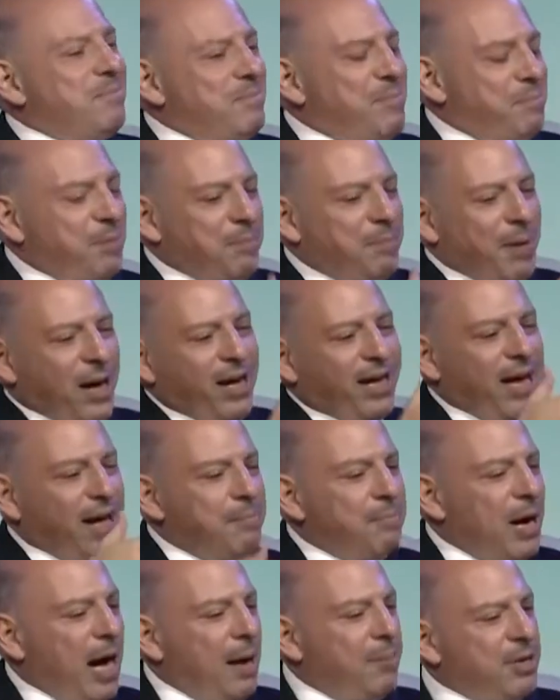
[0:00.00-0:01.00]
but again,
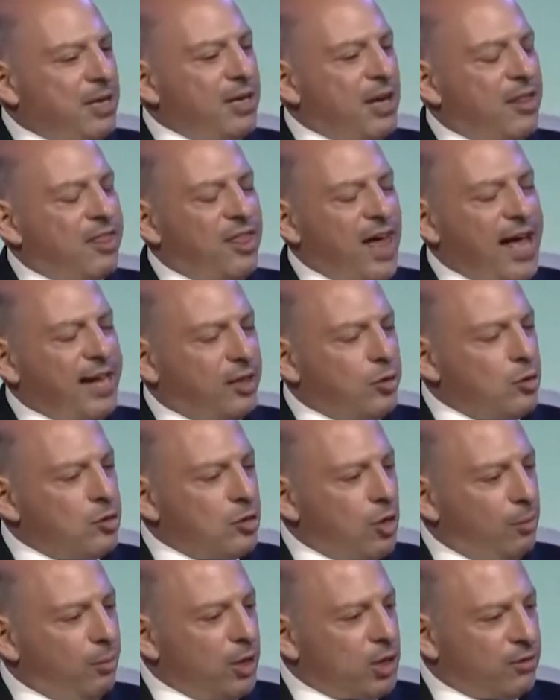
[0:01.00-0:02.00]
Bobby, thank you
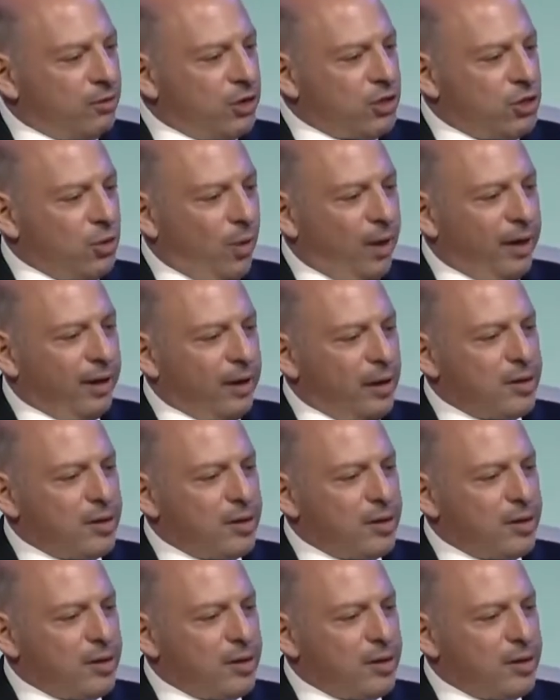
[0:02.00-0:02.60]
so much for joining us.